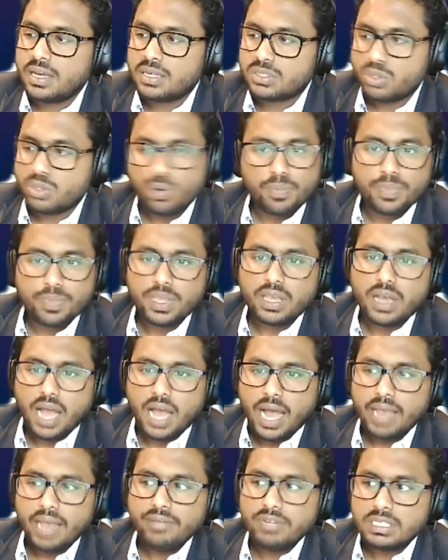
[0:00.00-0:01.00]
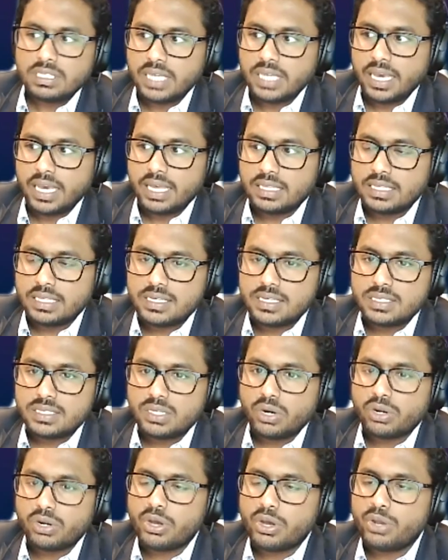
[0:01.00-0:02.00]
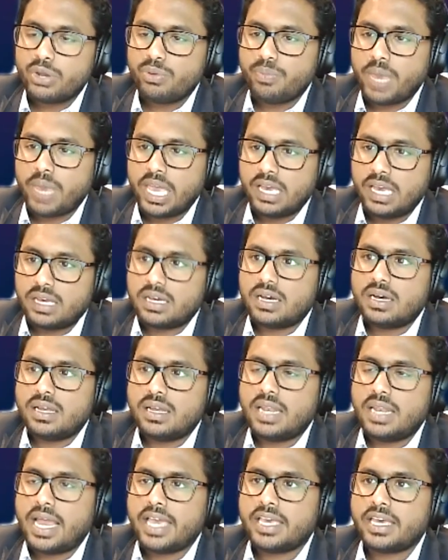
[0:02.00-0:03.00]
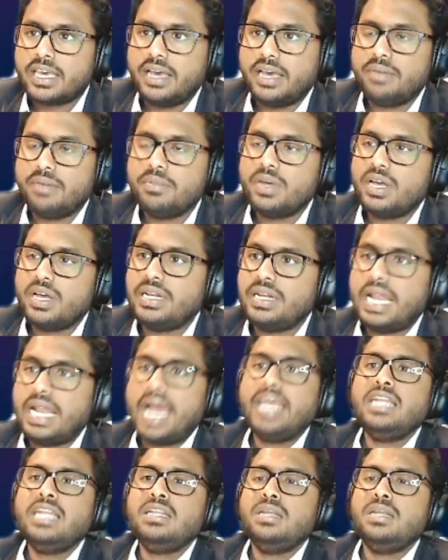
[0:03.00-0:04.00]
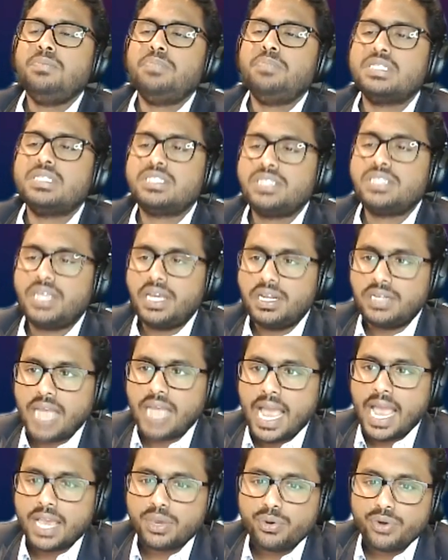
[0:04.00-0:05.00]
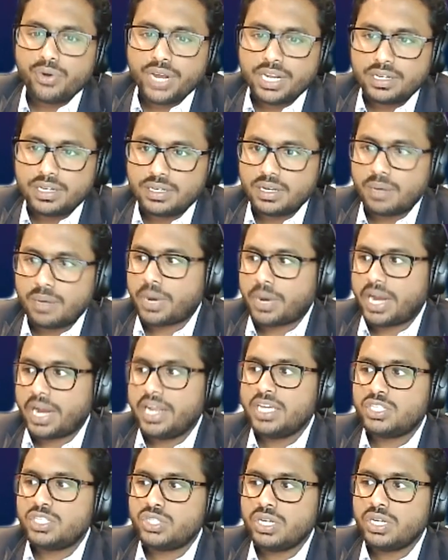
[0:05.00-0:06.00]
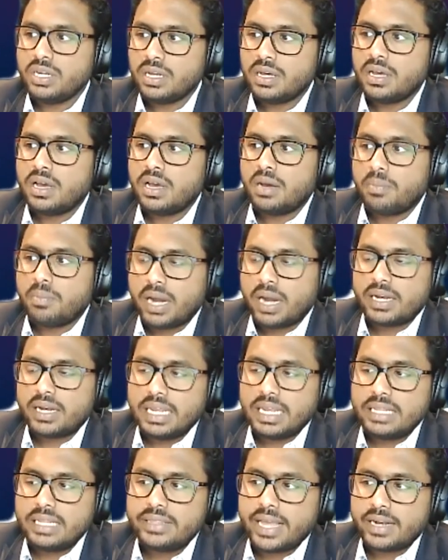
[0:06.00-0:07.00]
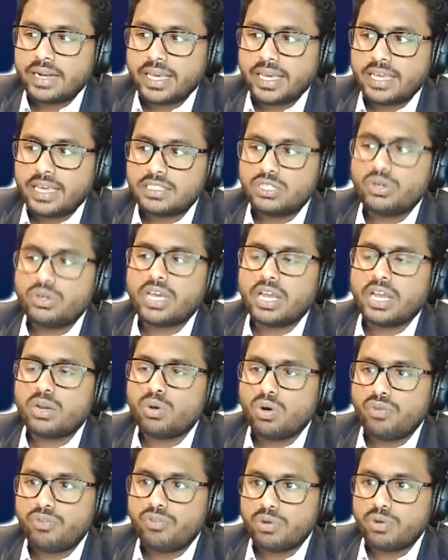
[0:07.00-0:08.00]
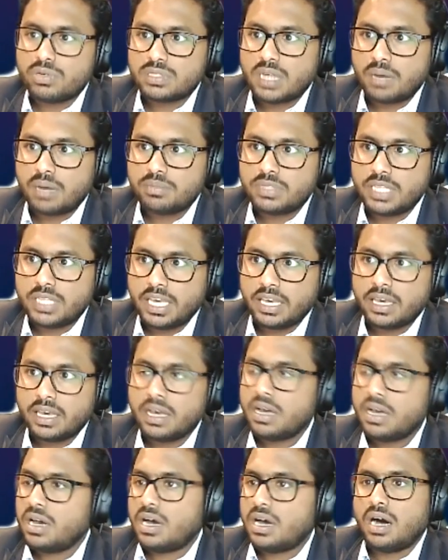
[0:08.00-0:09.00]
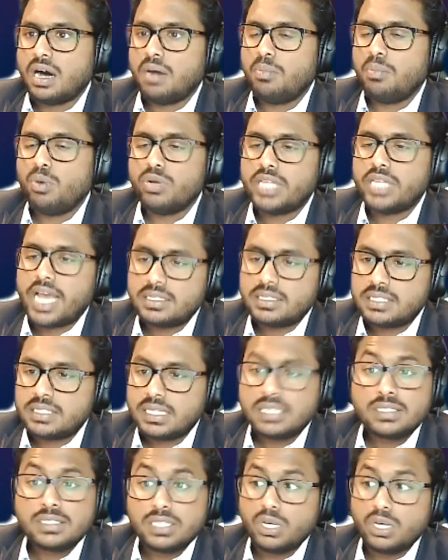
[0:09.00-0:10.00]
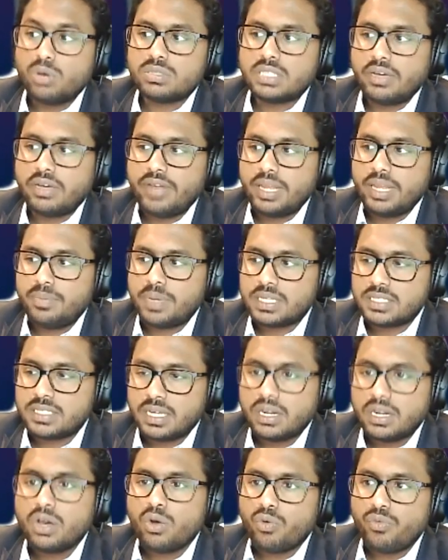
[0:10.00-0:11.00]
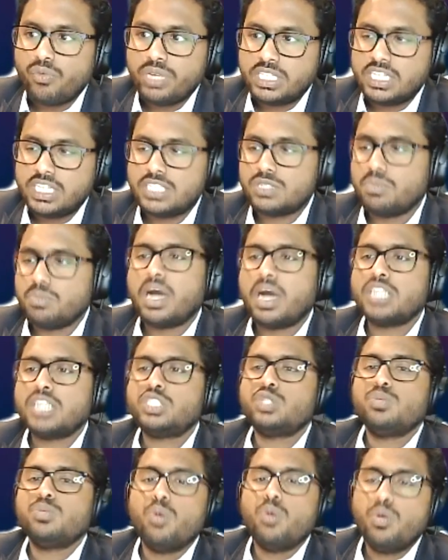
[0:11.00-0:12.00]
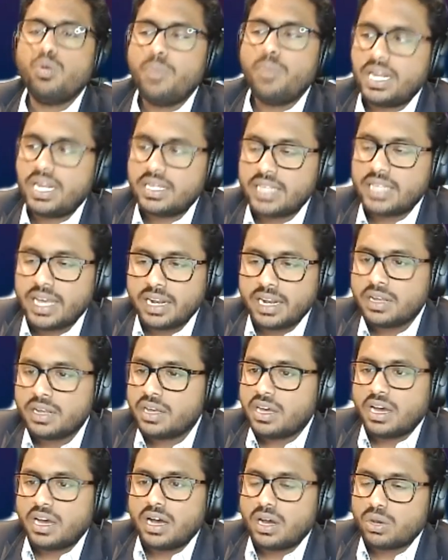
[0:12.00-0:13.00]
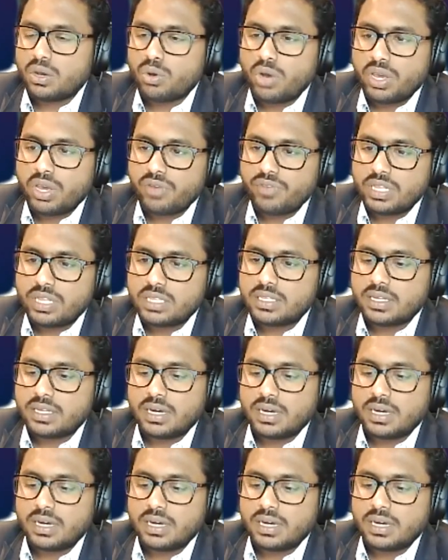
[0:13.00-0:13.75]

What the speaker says: So I would say this is not going to make like a 90% accurate prediction, but in that case you can go for something more than 60 or 70%, which is much more better than going with